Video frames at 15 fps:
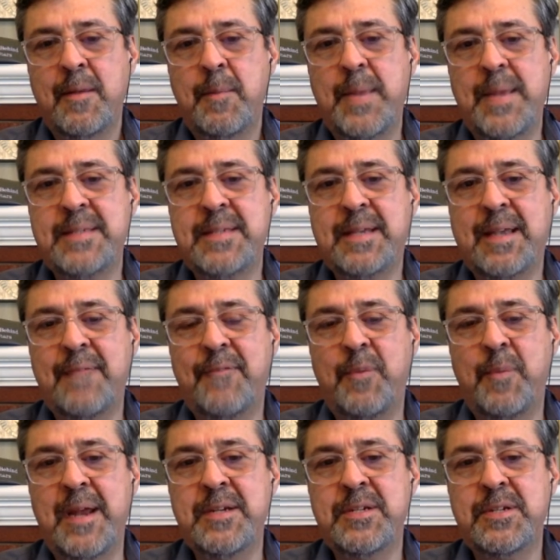basic
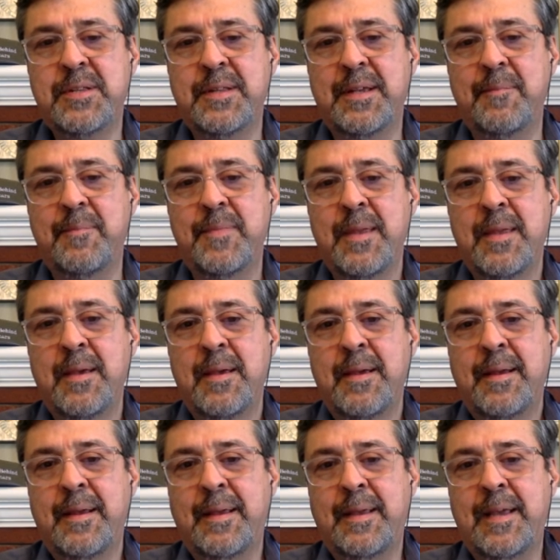information that
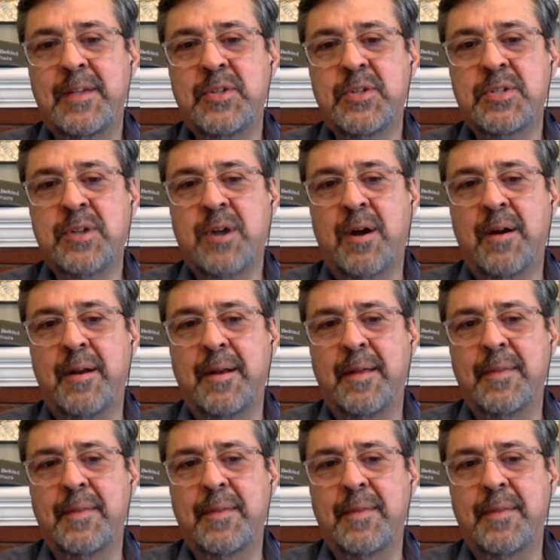gets you started.